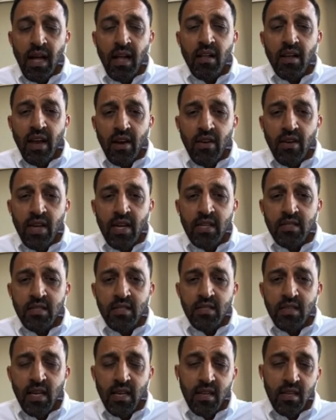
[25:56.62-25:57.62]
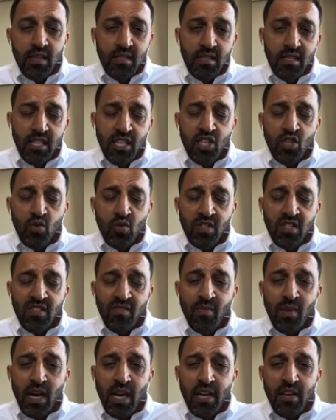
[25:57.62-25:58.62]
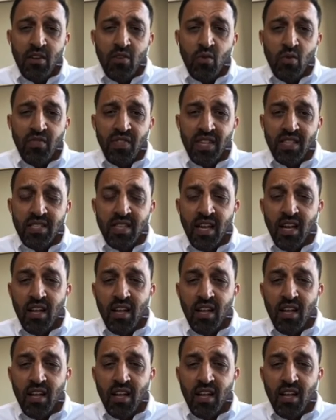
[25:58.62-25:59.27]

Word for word: Calgarians and constituents of mine in Northeast